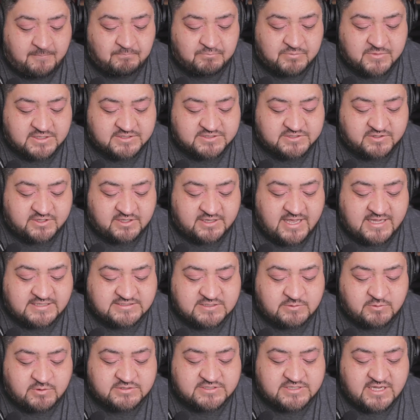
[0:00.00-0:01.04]
So the last
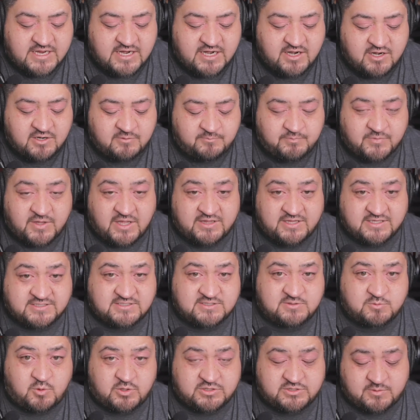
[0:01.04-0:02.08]
thing we're going to say here, and this
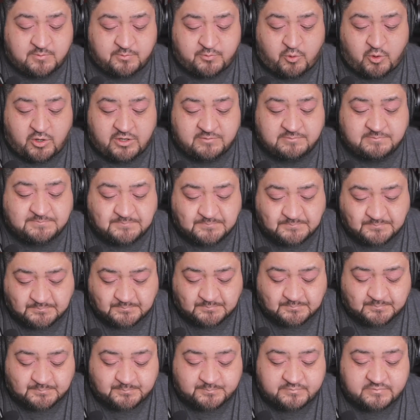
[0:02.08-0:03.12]
is what's important,
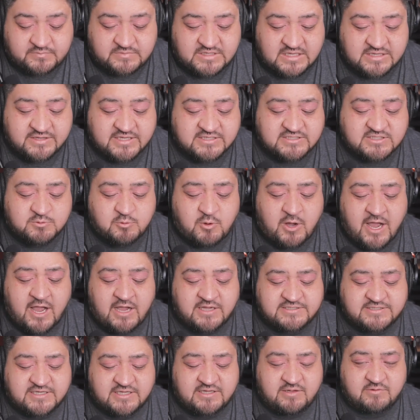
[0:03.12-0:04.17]
This is why I
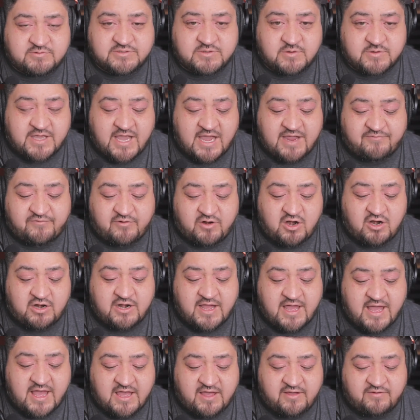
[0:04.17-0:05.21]
said it was okay for her
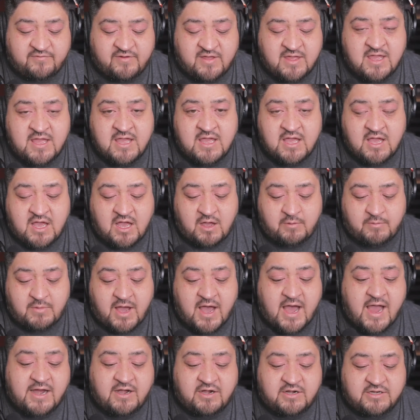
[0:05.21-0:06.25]
to have a
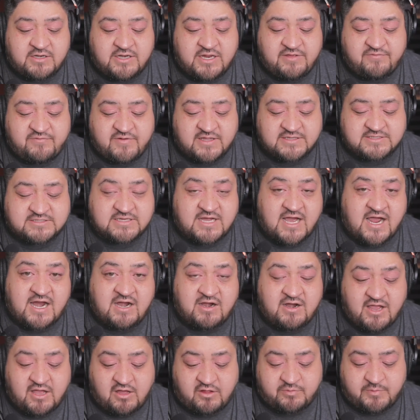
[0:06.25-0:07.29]
higher defense and
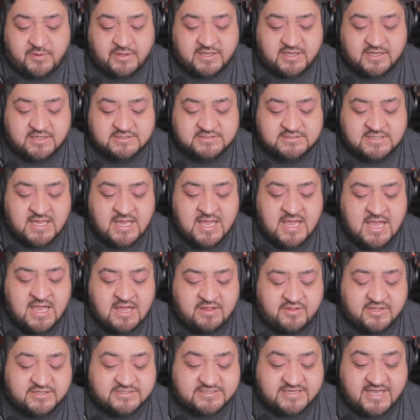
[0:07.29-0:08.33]
higher health, because
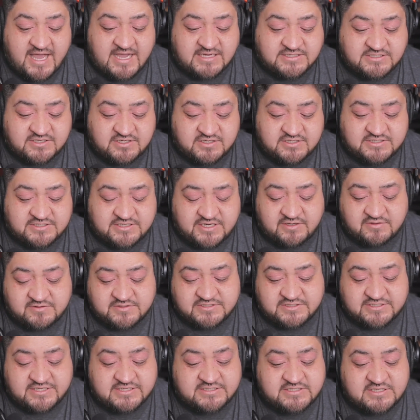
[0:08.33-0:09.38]
this caster steals
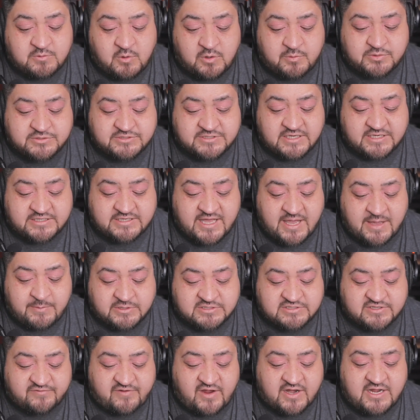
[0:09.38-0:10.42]
61%
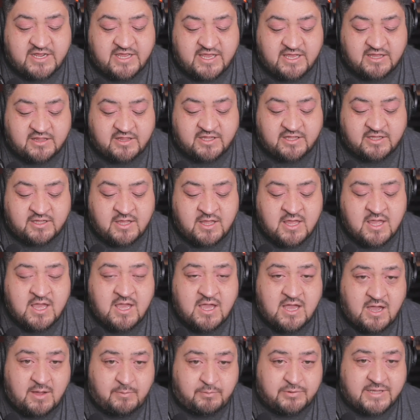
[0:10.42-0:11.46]
damage of any healing
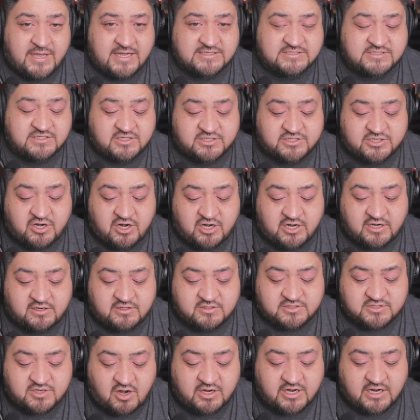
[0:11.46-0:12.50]
applied to the
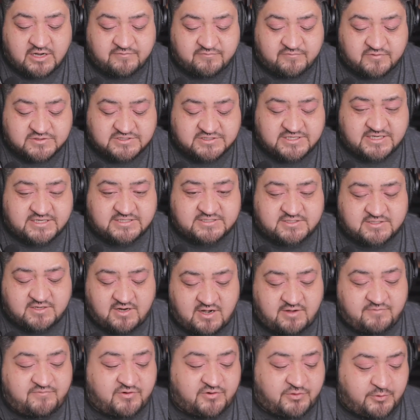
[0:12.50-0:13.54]
target for
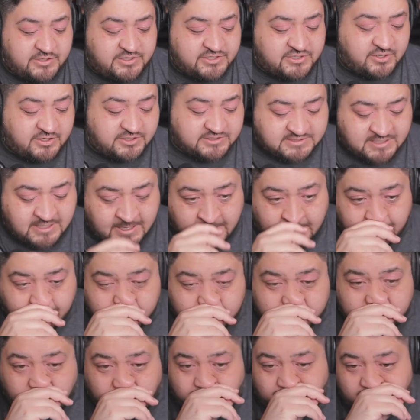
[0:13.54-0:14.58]
3 turns.
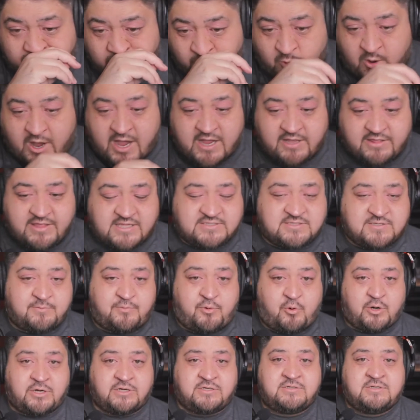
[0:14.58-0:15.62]
So why that's
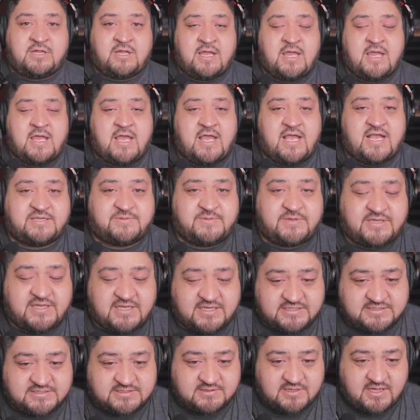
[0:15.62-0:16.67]
important is
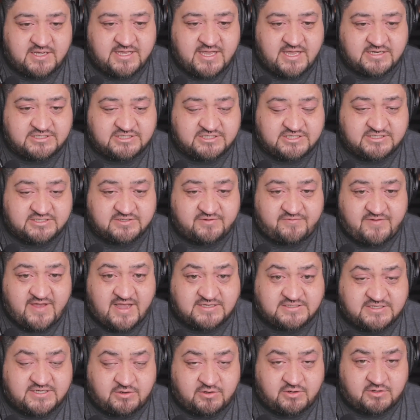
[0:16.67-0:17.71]
because, again, she's a
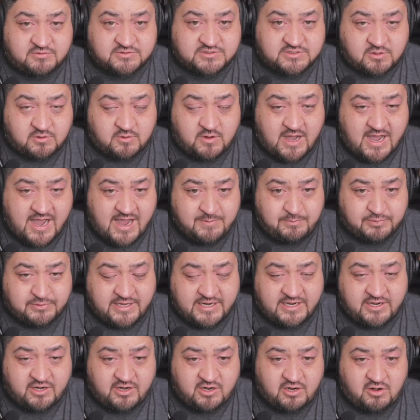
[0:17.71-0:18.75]
fast hero. So I
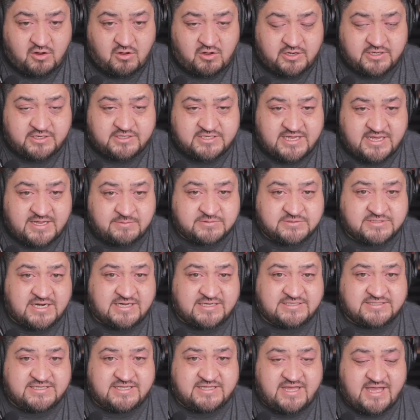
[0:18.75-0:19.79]
played her on teams that I
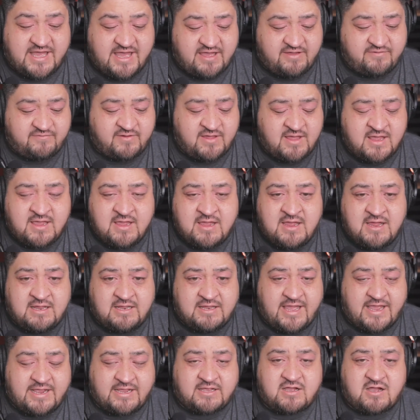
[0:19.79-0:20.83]
see that have
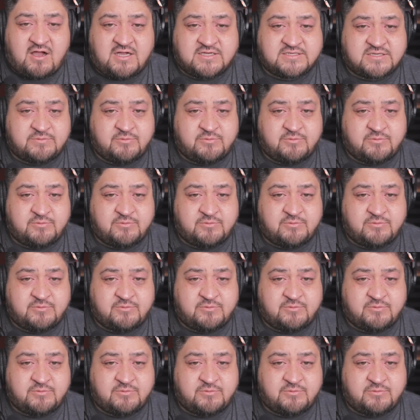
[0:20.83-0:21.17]
like Cost and